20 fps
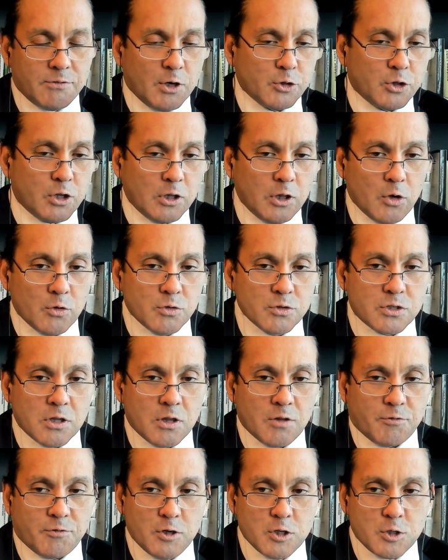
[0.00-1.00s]
out the loans
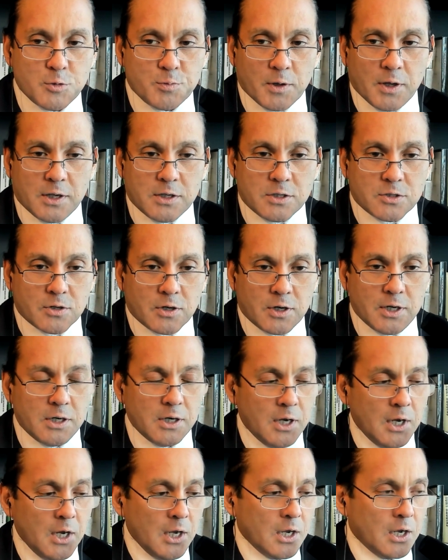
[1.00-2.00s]
in the first place,
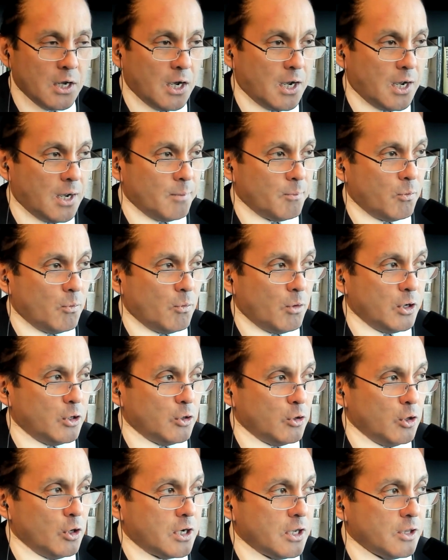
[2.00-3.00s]
right? When
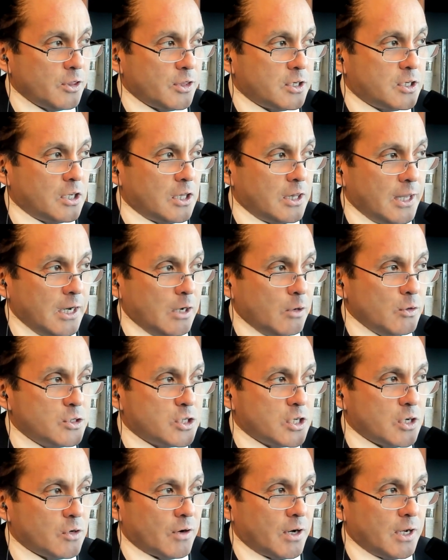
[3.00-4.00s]
you look at the
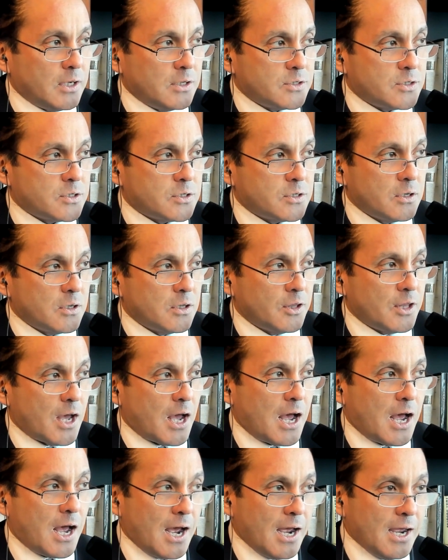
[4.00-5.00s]
delinquency rates,
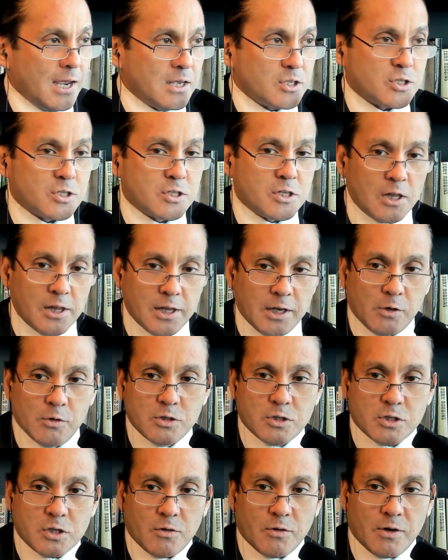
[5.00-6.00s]
the highest
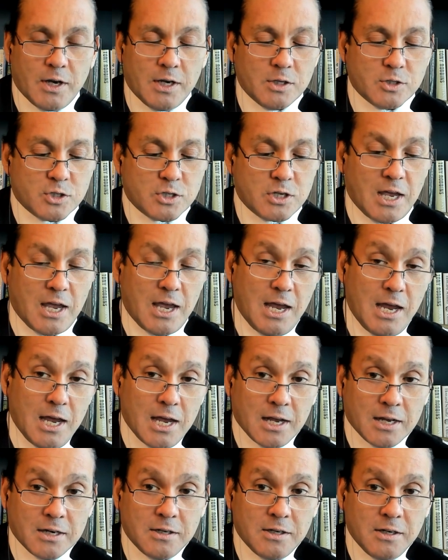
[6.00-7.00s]
delinquency rates
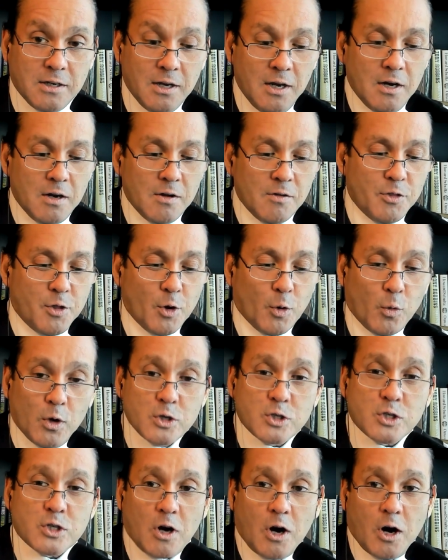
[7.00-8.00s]
and the
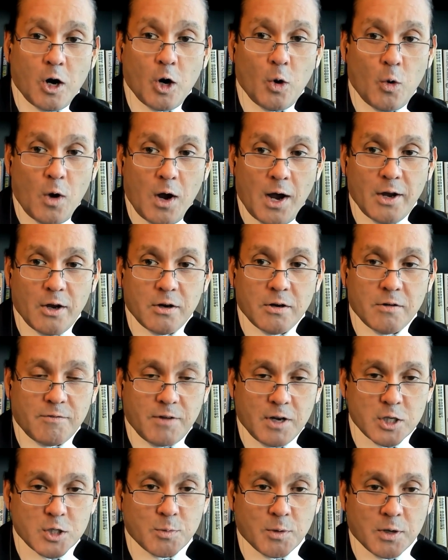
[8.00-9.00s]
worst ROI on
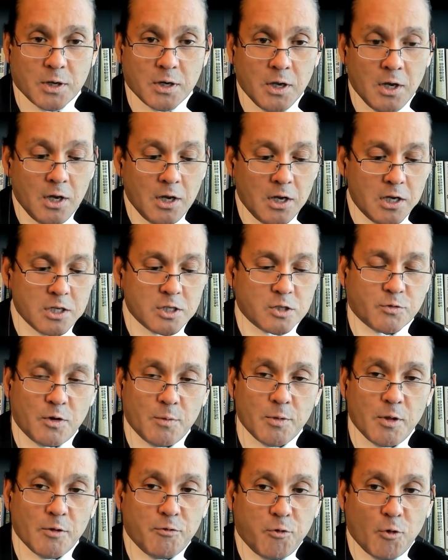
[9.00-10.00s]
investment is
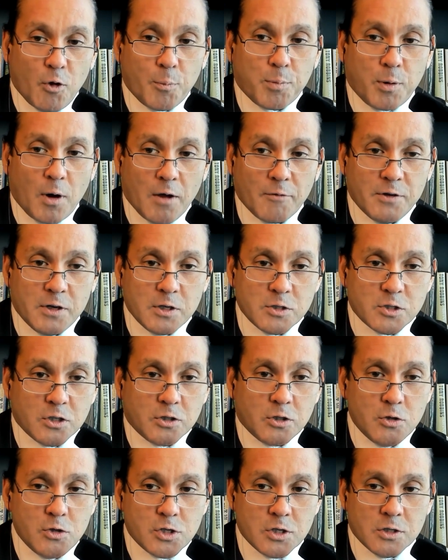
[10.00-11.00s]
from the for-profit
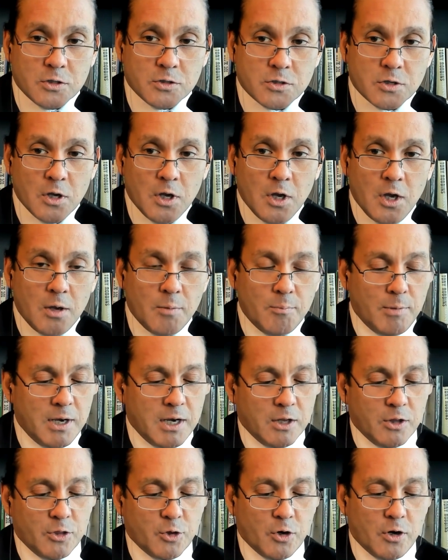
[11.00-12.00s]
institutions,
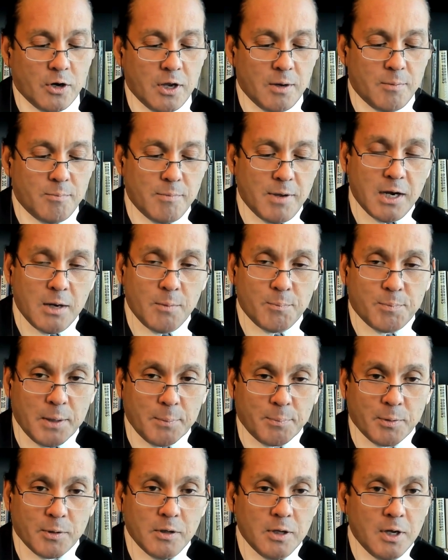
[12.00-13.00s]
meaning they're admitting
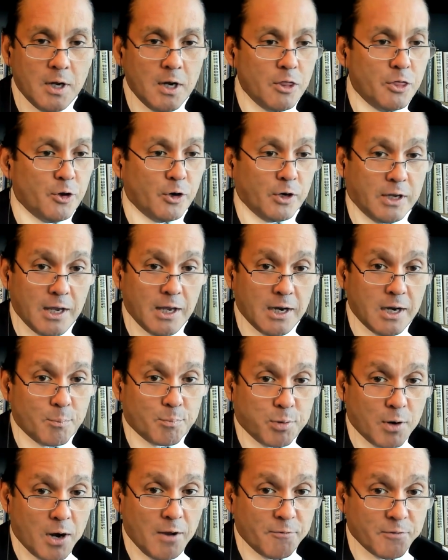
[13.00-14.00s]
people, they're
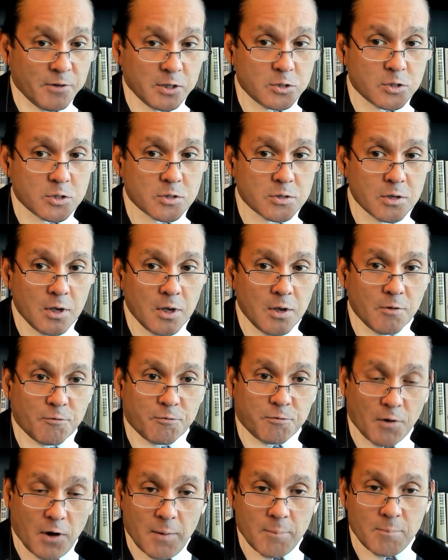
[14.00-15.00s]
getting profits
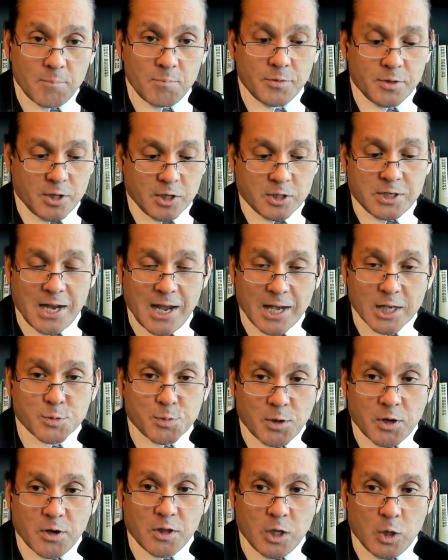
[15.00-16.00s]
from the
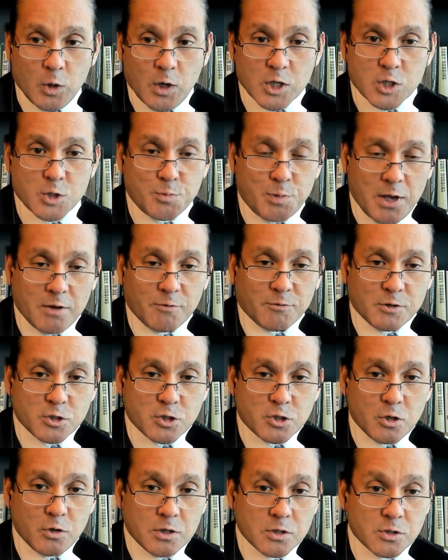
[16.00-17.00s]
taxpayer of the U.S. paying for
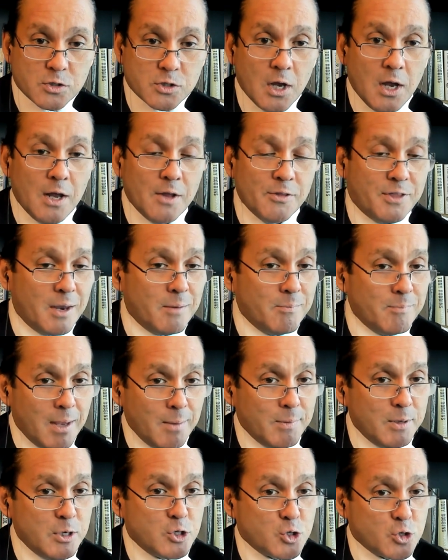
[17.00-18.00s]
students that
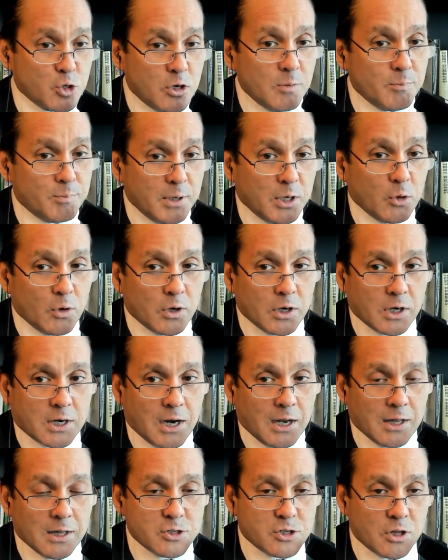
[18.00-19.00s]
maybe shouldn't be going to
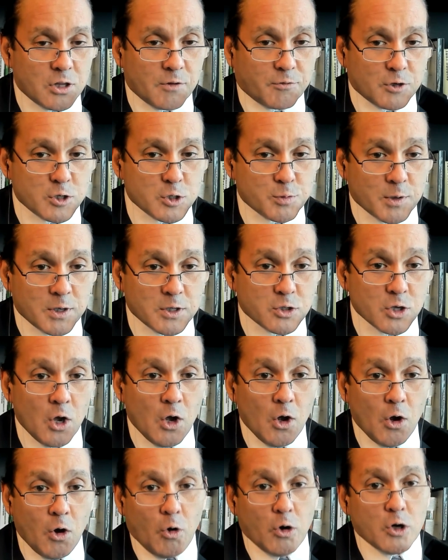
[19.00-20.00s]
college in the first place,
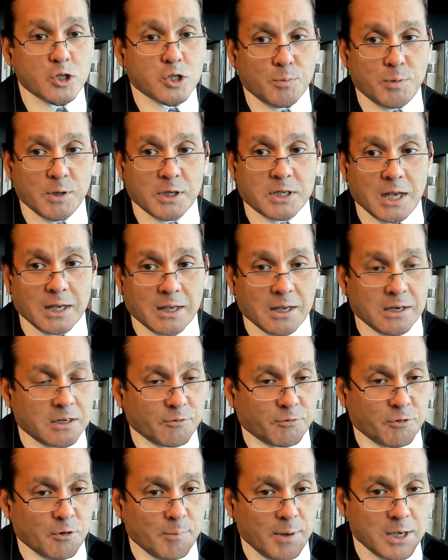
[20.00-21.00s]
or should be taking
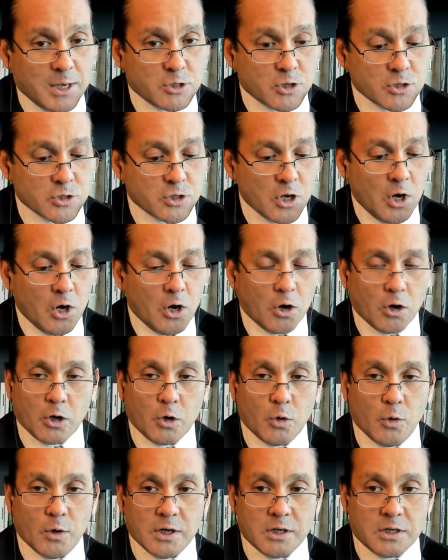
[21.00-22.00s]
different majors or
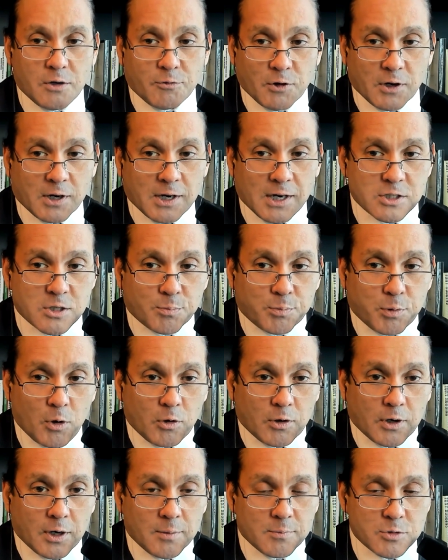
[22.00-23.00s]
going to different kinds of
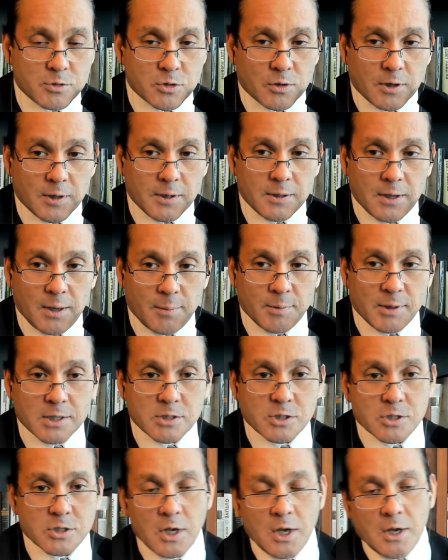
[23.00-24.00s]
programs, right? I mean,
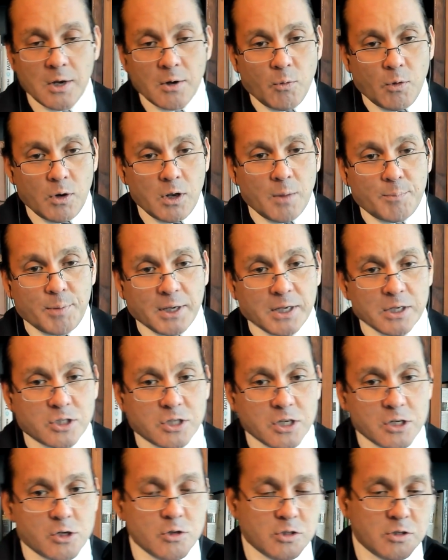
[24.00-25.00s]
that's one of the
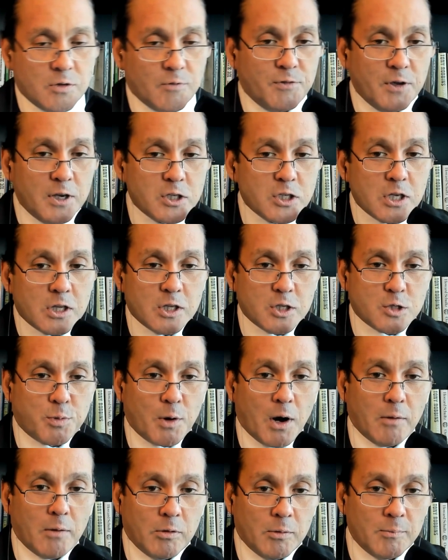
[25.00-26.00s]
biggest issues in fixing this
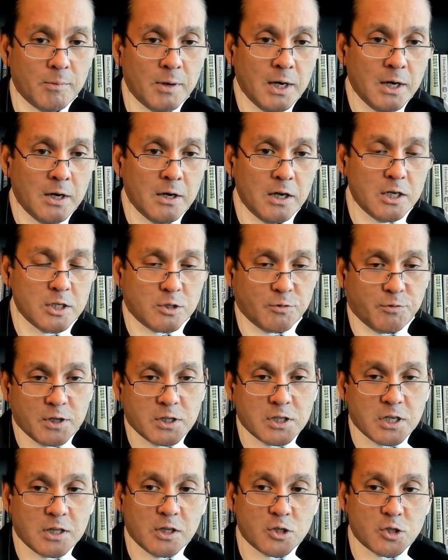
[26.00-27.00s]
problem, is
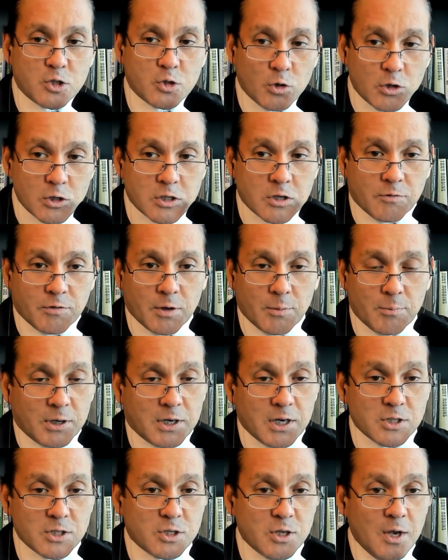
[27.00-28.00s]
fixing the source of it,
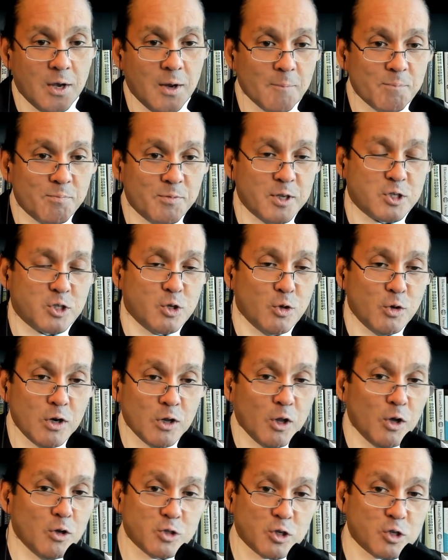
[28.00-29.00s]
because the
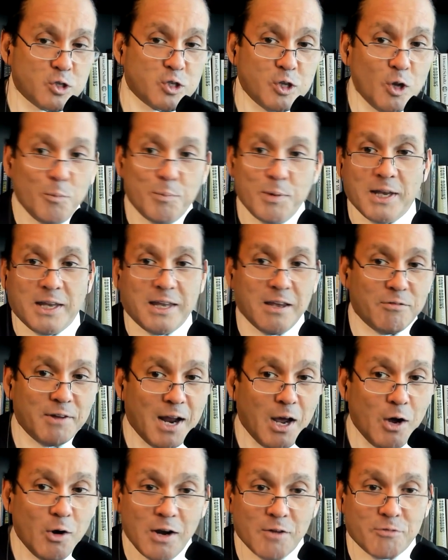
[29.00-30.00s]
student loans are still being
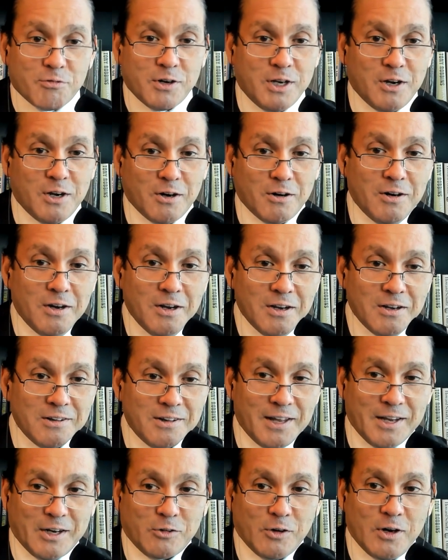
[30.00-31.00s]
given out every year
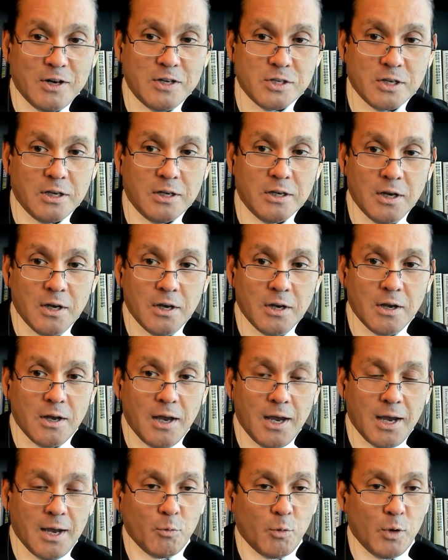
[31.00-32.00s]
like crazy.
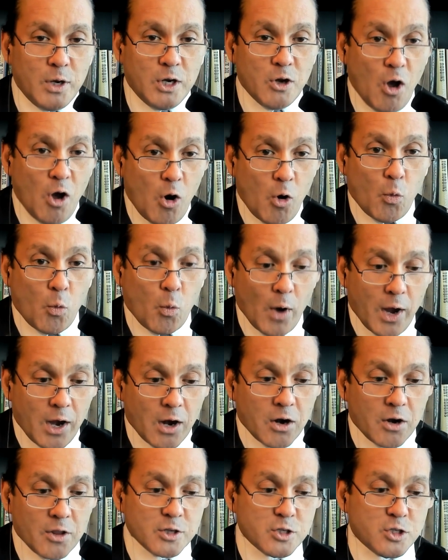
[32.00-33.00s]
And we know
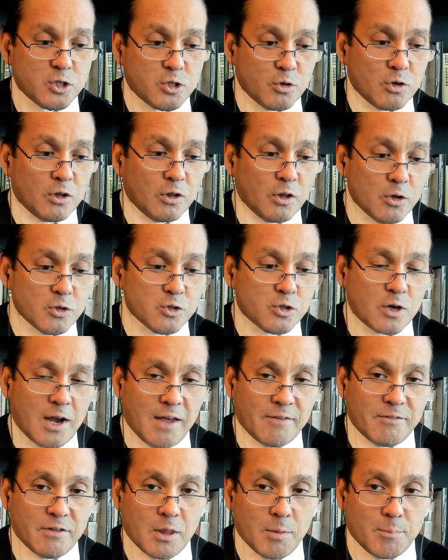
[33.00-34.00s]
where the student loans are
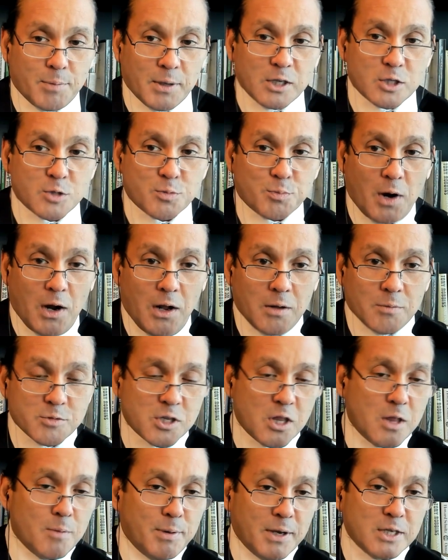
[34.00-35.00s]
having the biggest
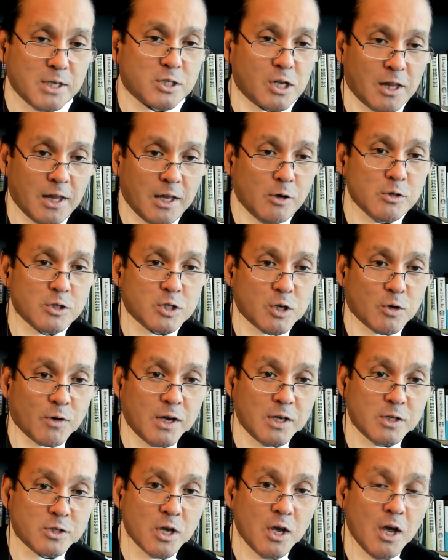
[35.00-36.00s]
problems, and the biggest delinquency
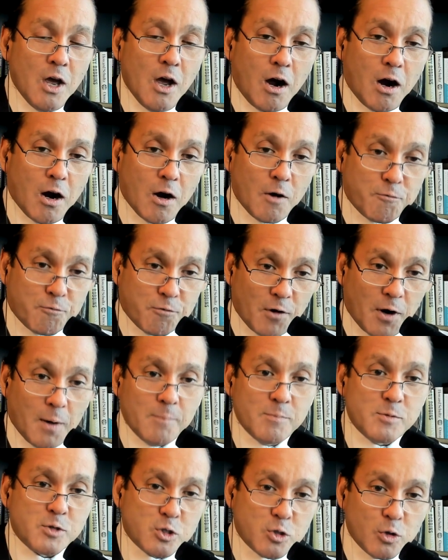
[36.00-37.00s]
rates are
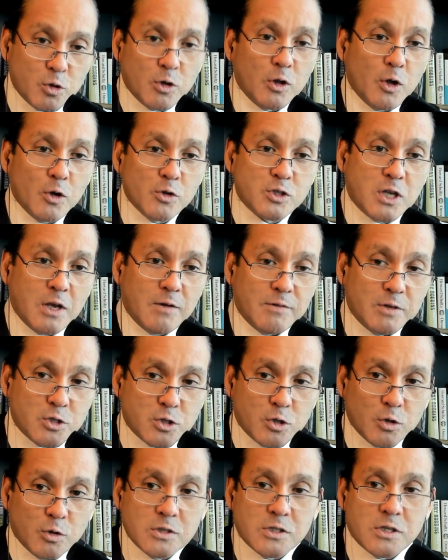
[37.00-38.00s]
from student loans given to
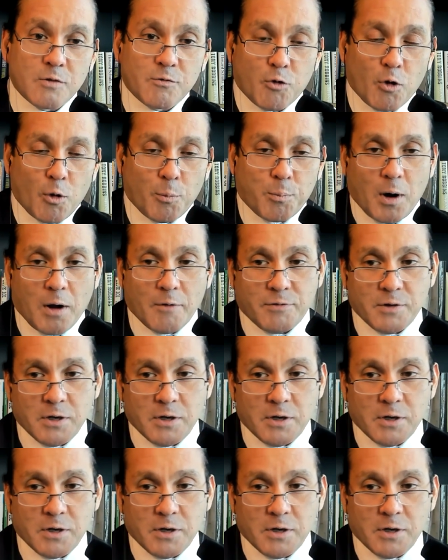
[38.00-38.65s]
students at for-profit